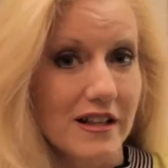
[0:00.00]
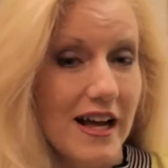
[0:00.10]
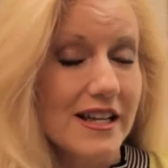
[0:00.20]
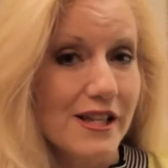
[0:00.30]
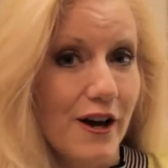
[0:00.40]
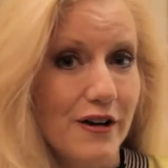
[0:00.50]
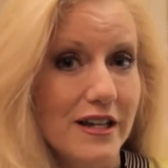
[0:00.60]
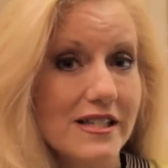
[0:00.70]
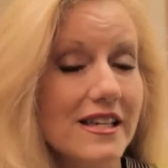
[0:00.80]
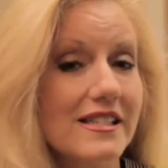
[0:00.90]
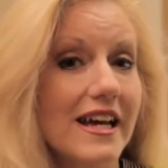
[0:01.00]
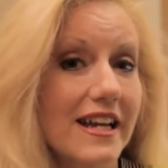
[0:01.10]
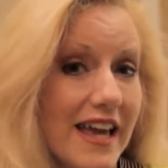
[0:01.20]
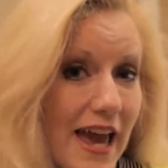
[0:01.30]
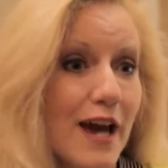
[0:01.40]
glass coatings is that
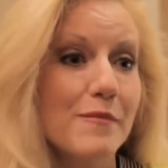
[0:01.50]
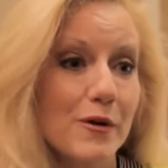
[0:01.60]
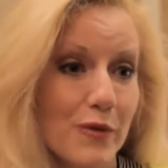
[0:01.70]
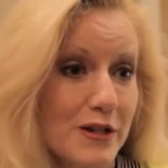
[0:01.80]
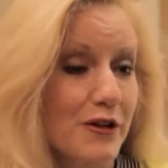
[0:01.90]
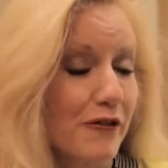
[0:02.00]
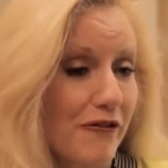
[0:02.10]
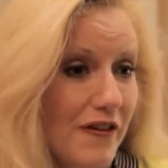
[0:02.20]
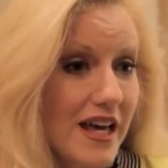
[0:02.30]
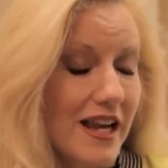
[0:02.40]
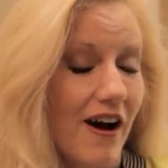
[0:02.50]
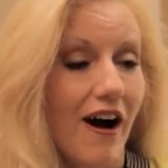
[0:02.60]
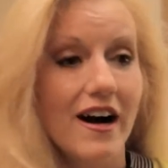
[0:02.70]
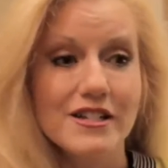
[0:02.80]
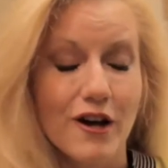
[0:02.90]
it can be retrofit
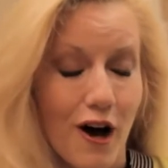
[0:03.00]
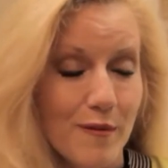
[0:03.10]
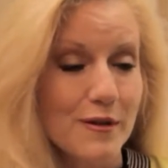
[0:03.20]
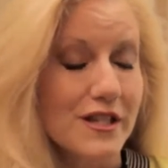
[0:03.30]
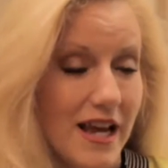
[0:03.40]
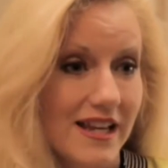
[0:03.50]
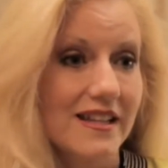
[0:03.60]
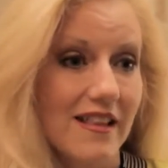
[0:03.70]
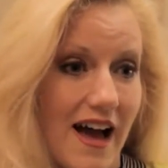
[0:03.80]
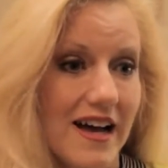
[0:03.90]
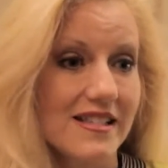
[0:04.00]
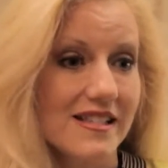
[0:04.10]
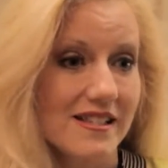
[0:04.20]
onto almost any glass.